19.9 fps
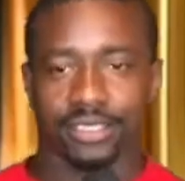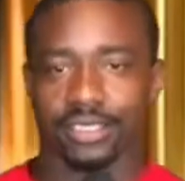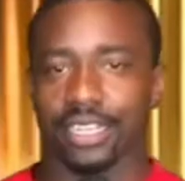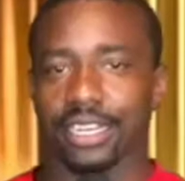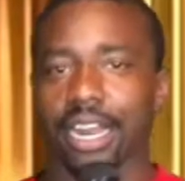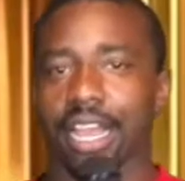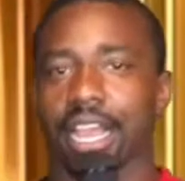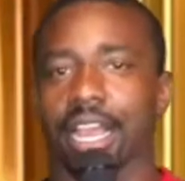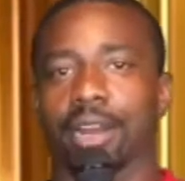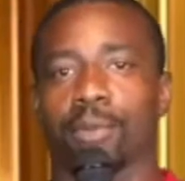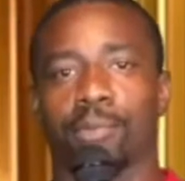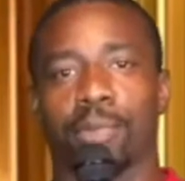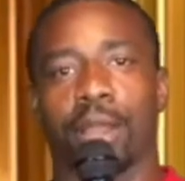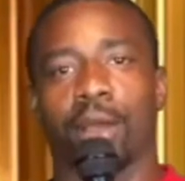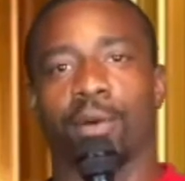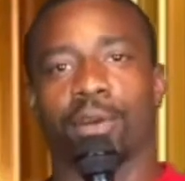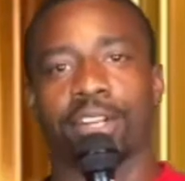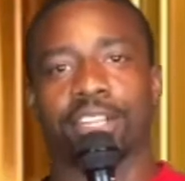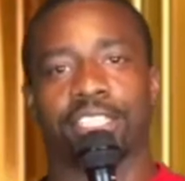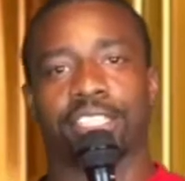Then I gotta
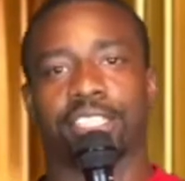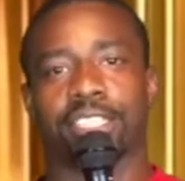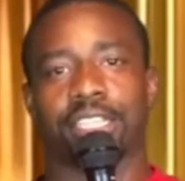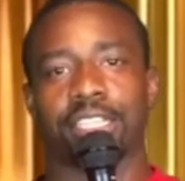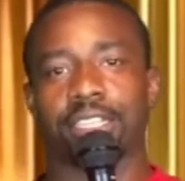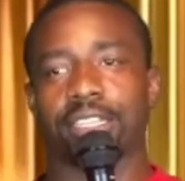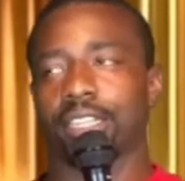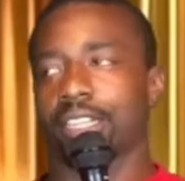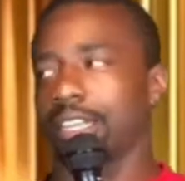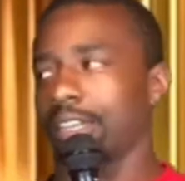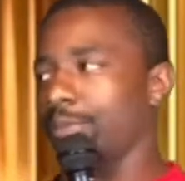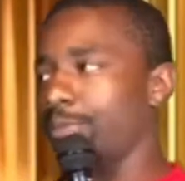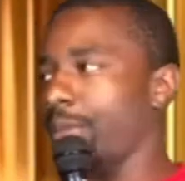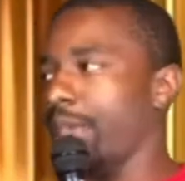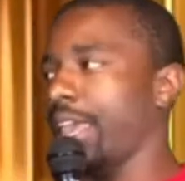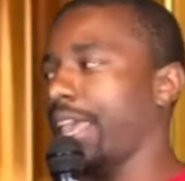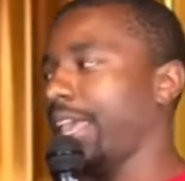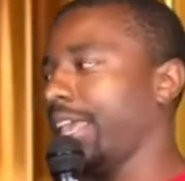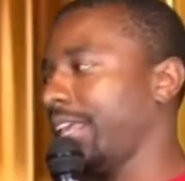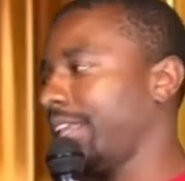blow in the shit, and they,
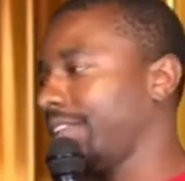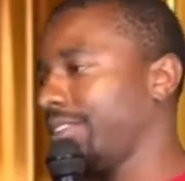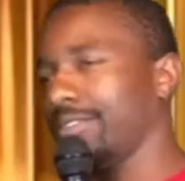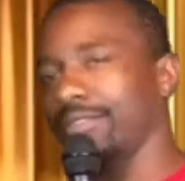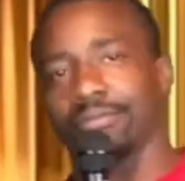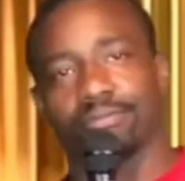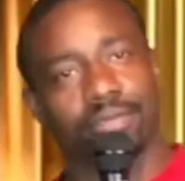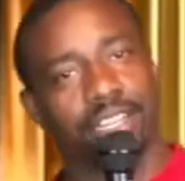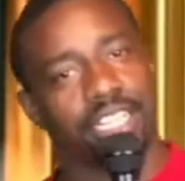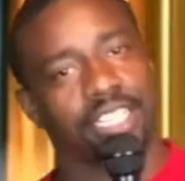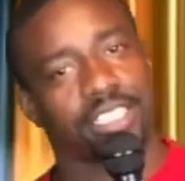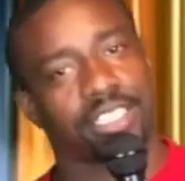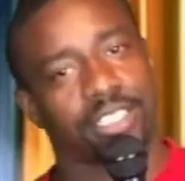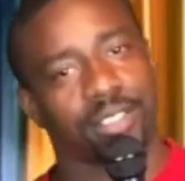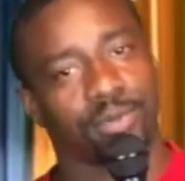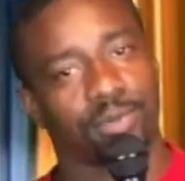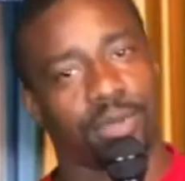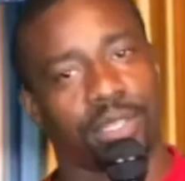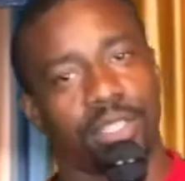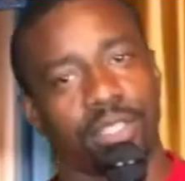man, niggas
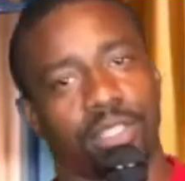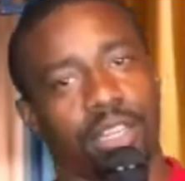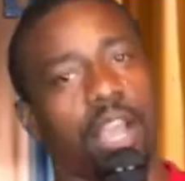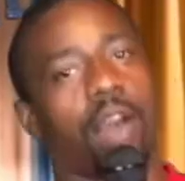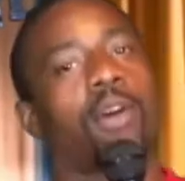just be, they